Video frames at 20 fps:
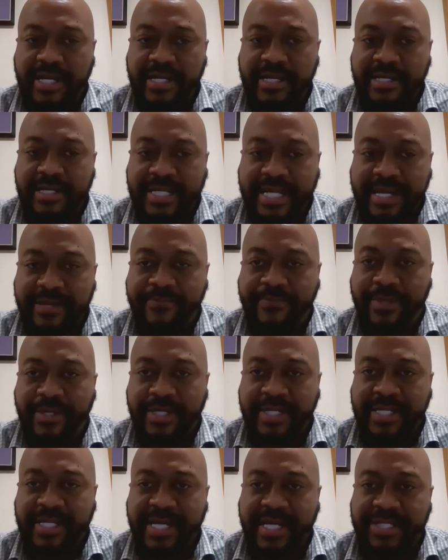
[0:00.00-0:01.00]
they
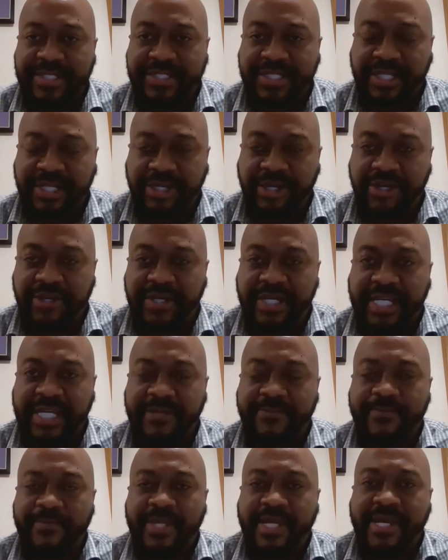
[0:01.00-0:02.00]
put their security,
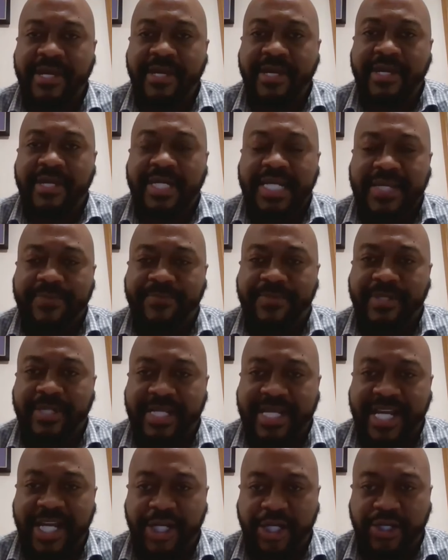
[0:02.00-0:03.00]
they put
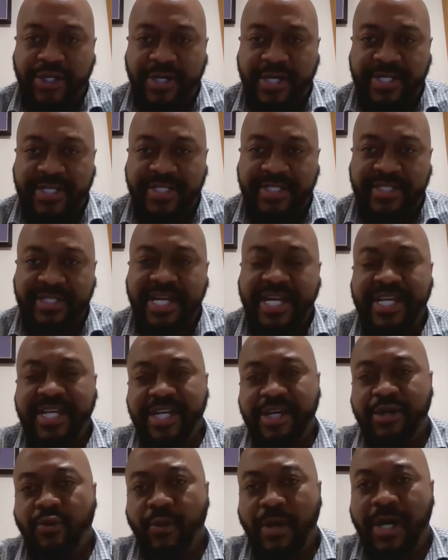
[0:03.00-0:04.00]
their trust in
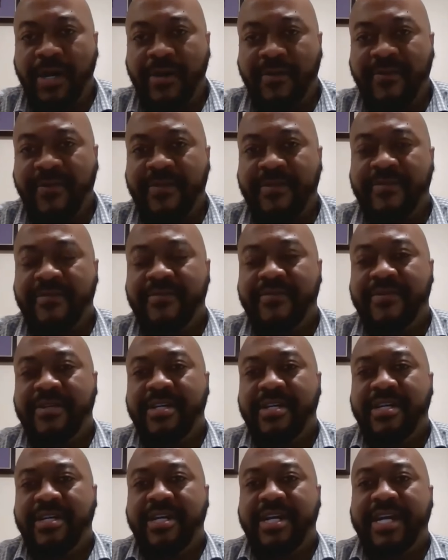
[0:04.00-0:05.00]
their wealth
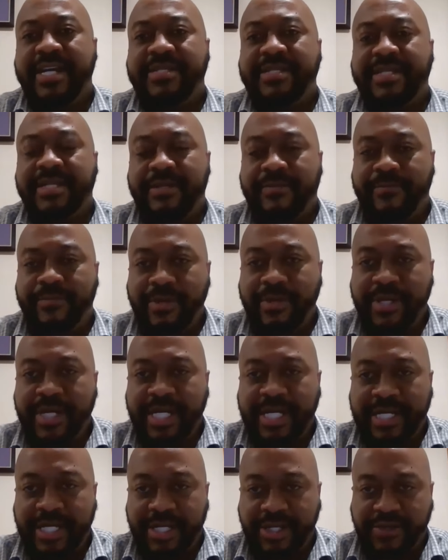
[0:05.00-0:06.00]
instead of
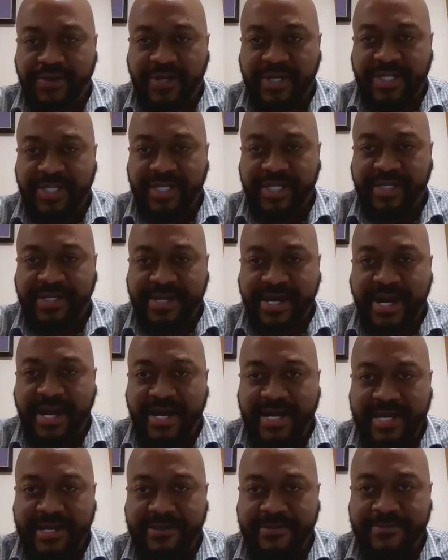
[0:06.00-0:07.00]
putting their trust in God.